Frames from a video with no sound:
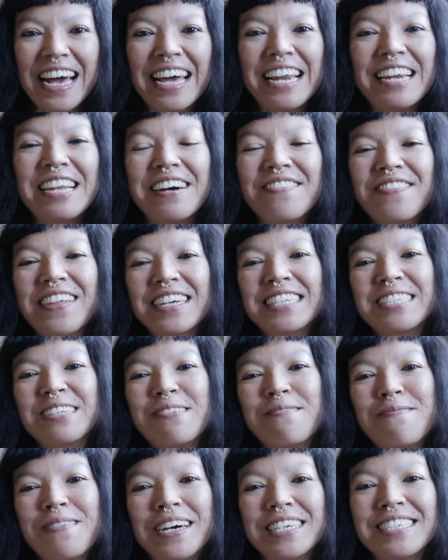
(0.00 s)
I love that
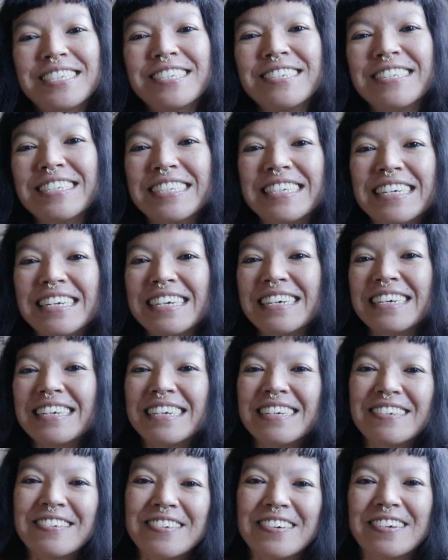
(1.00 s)
so much, to see,